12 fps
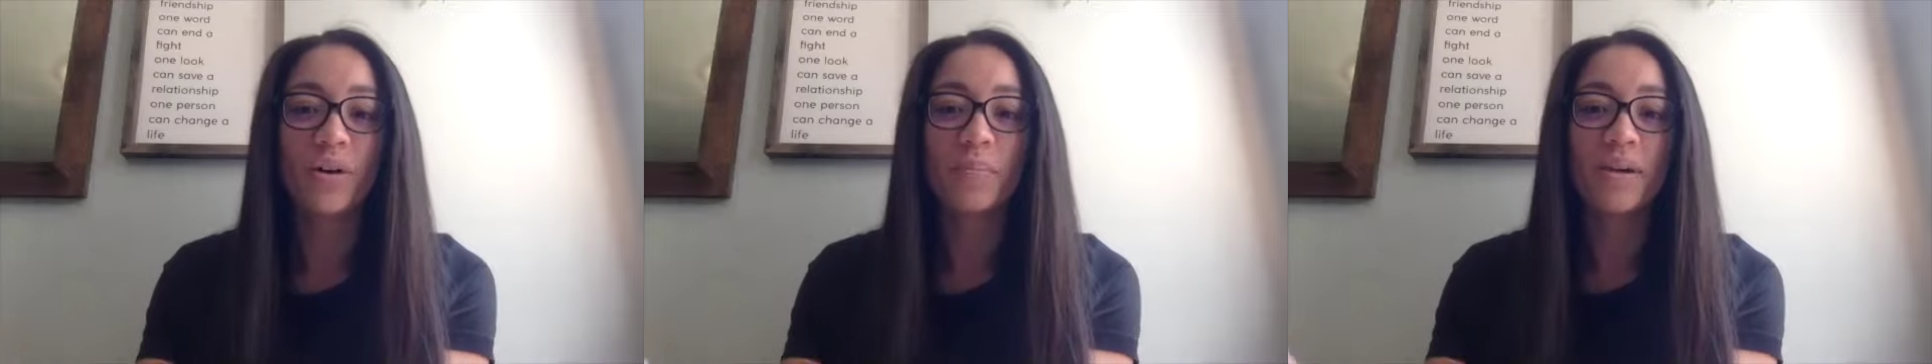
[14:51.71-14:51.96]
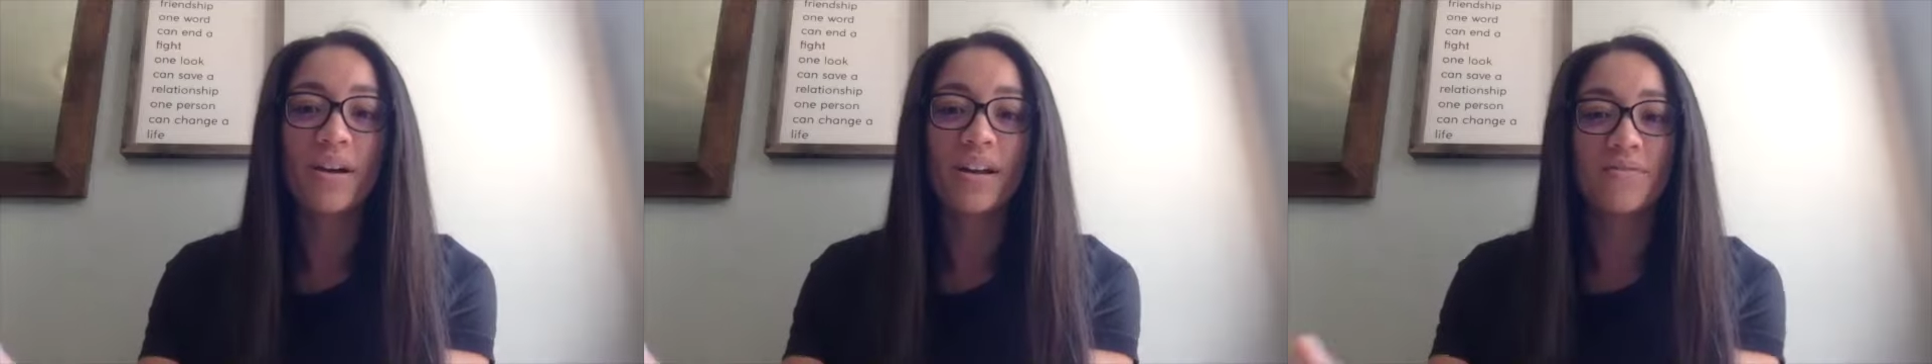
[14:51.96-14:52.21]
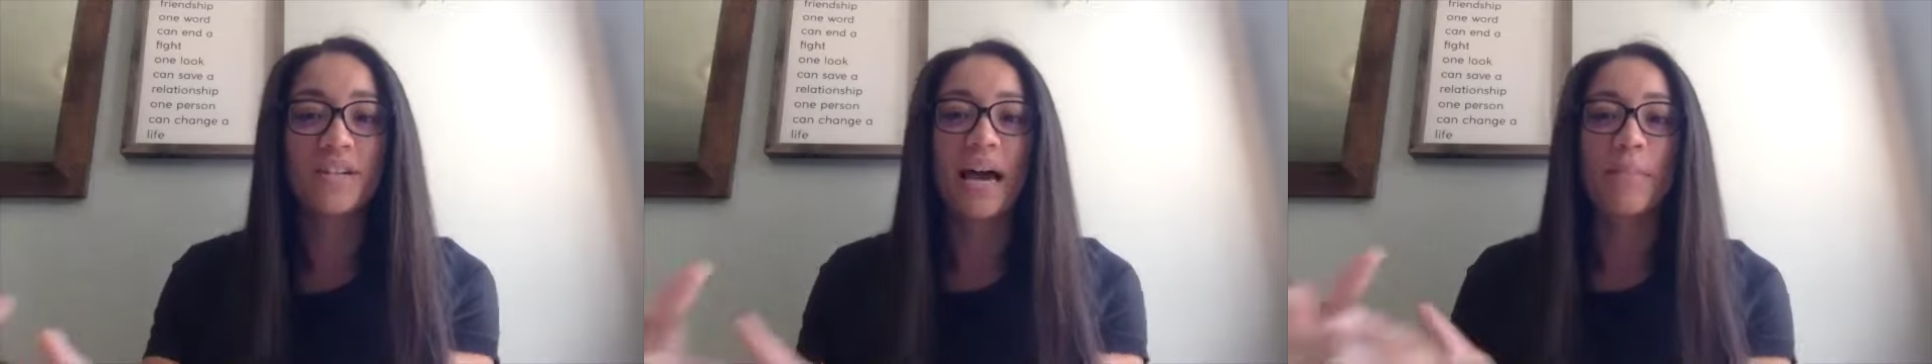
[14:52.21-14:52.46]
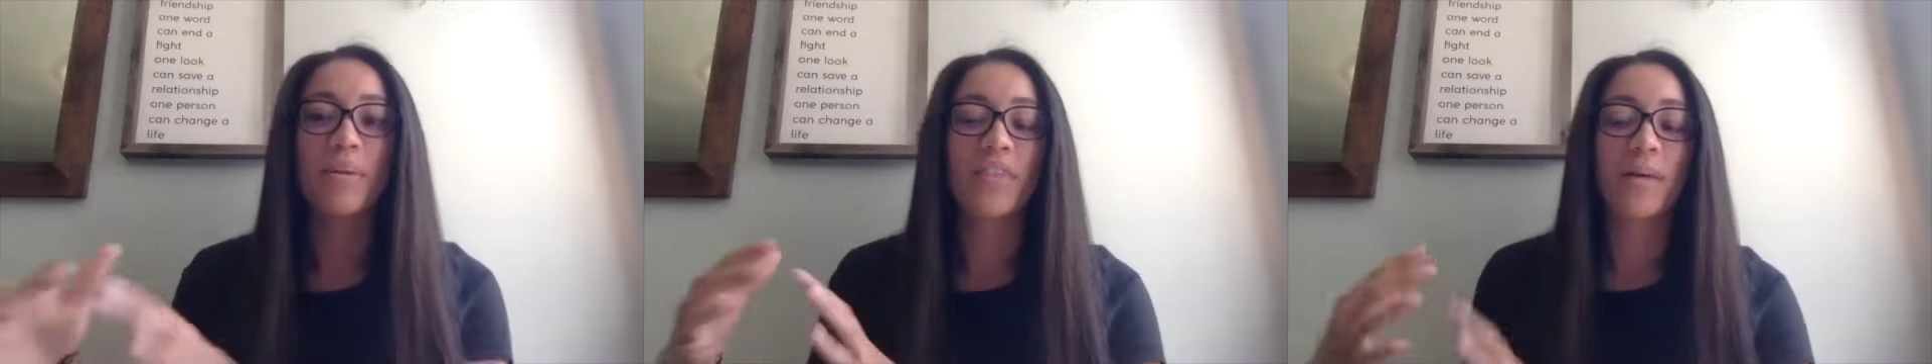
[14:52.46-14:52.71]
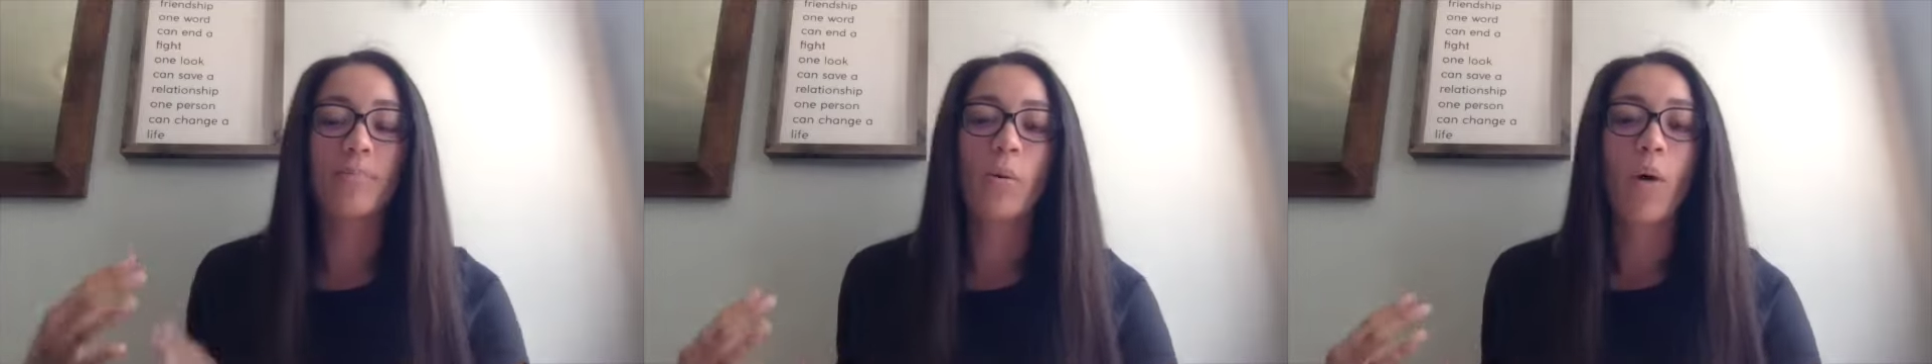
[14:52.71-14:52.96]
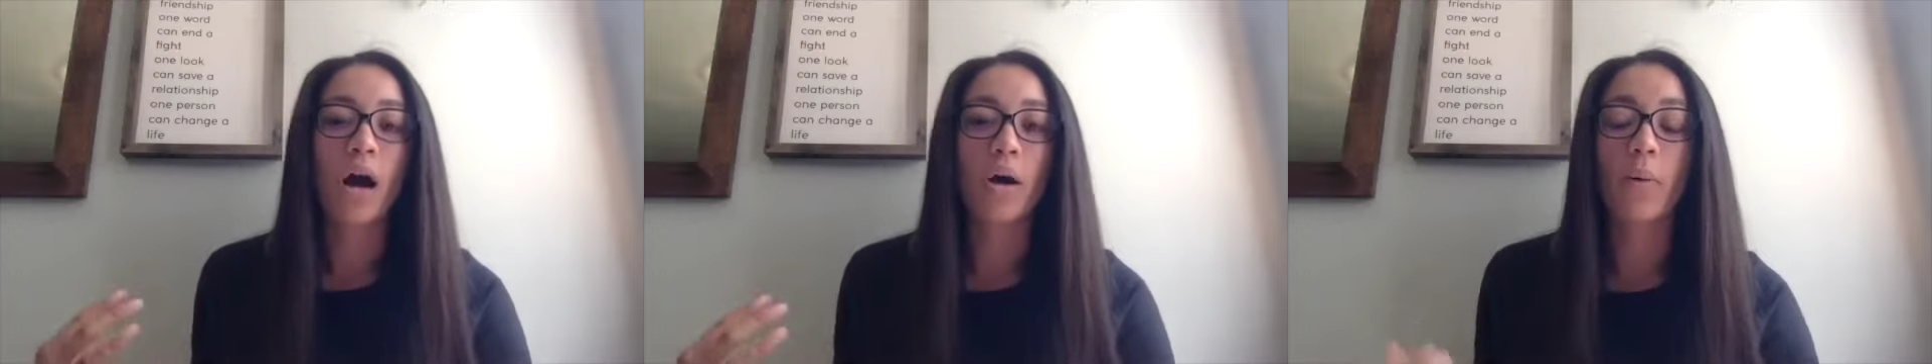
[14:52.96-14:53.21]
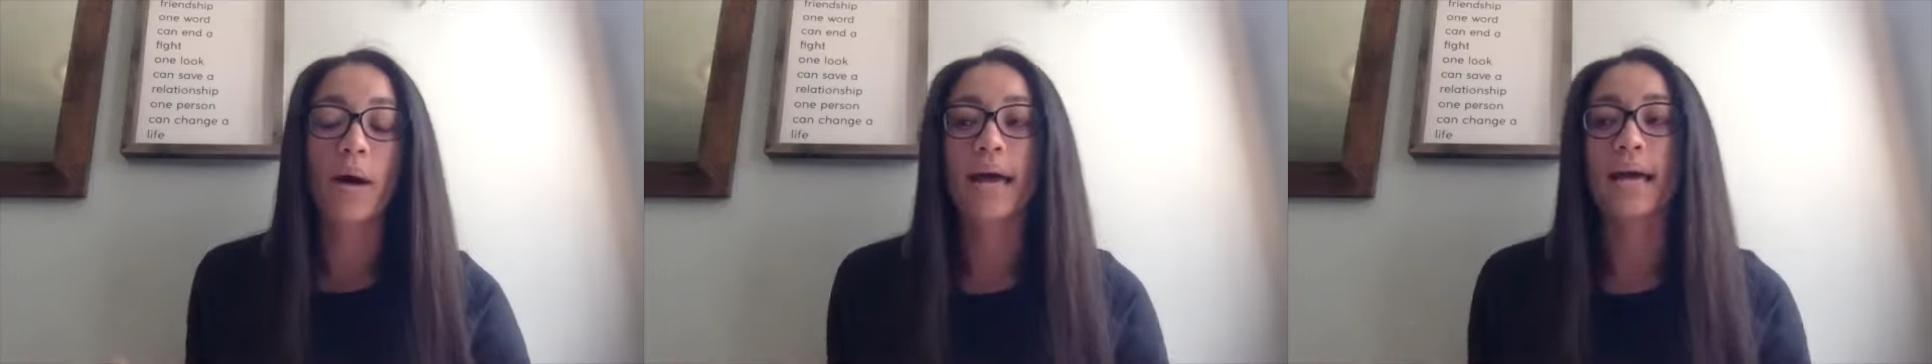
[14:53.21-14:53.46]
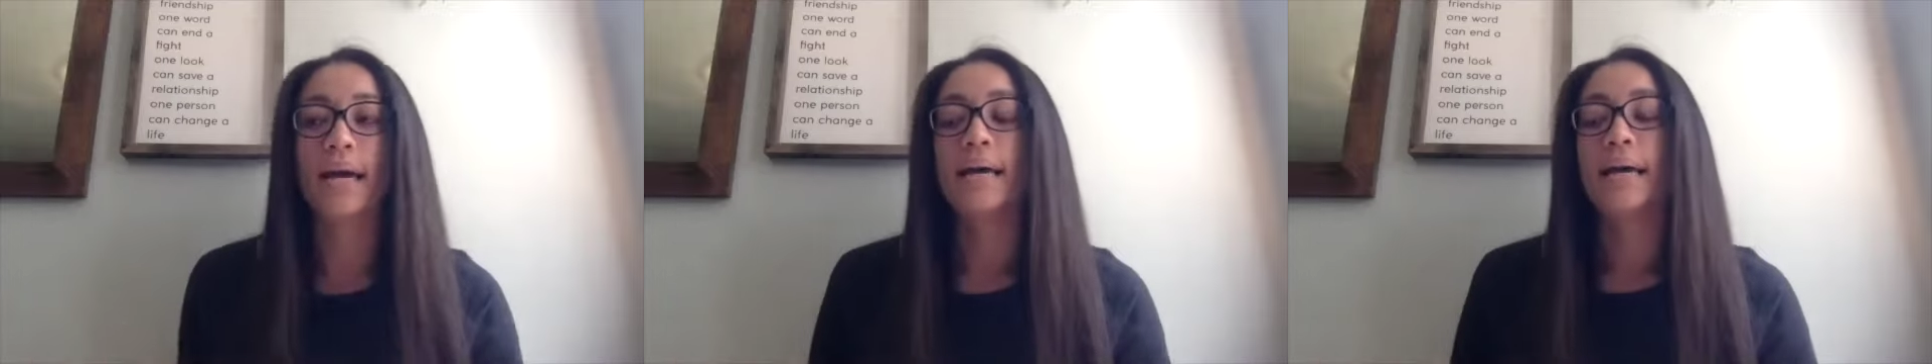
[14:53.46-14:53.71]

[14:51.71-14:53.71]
a period of time, but then we walk away.